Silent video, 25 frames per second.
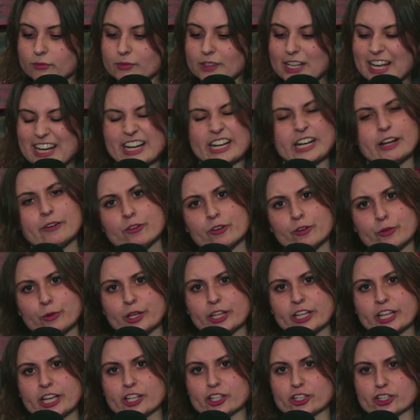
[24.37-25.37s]
And I never
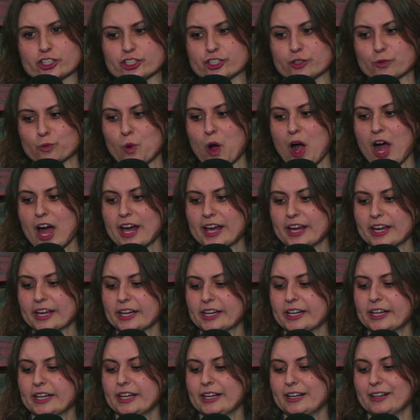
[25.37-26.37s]
really understood why
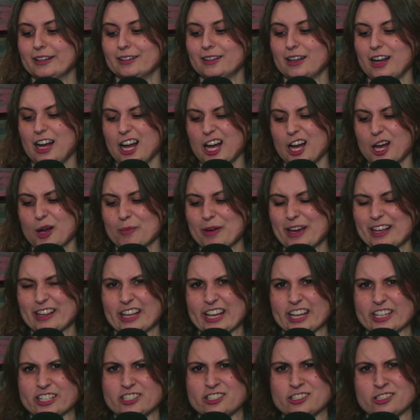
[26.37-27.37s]
I
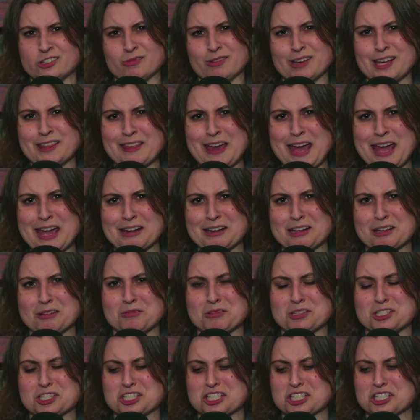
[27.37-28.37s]
liked doing that. It
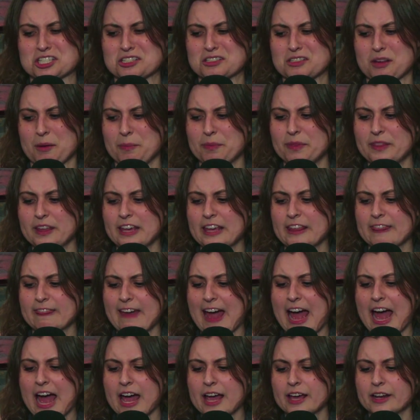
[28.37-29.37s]
was just something
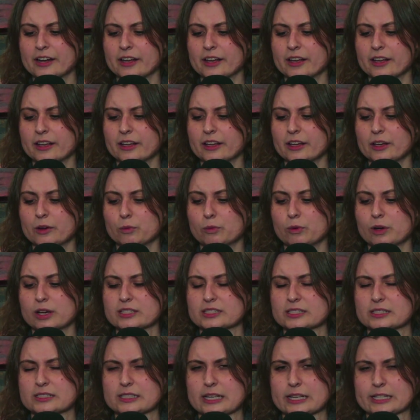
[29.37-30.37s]
that
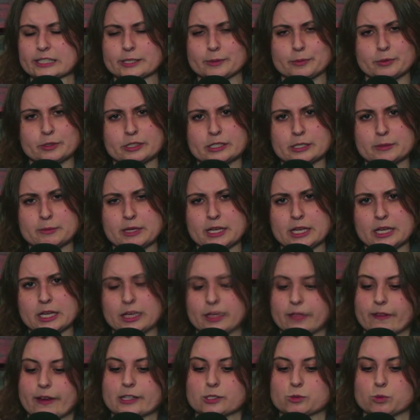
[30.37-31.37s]
was accessible to me.
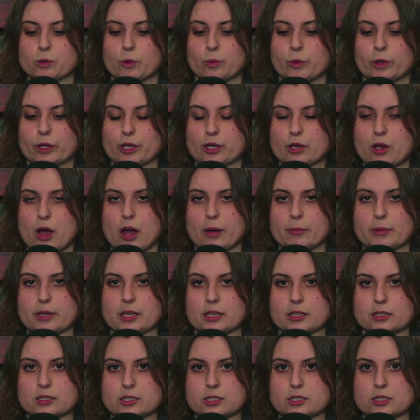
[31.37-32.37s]
That's what really got
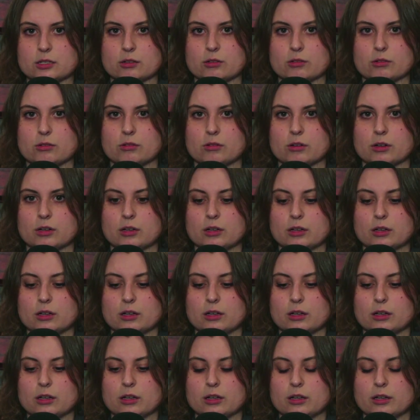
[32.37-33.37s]
me into
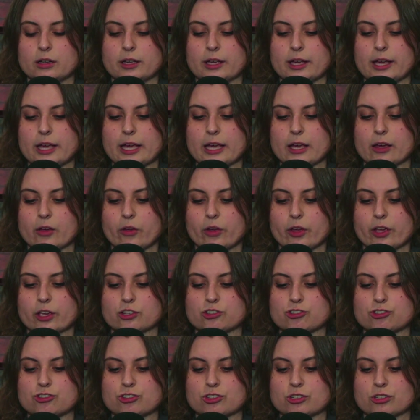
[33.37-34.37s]

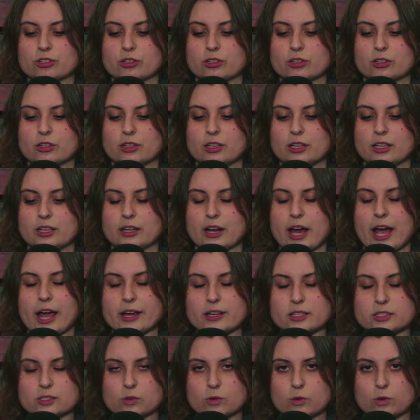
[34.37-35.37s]
English in
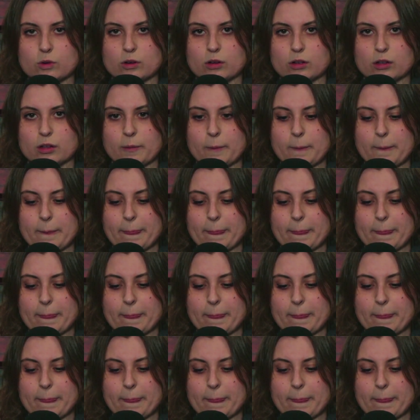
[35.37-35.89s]
high school.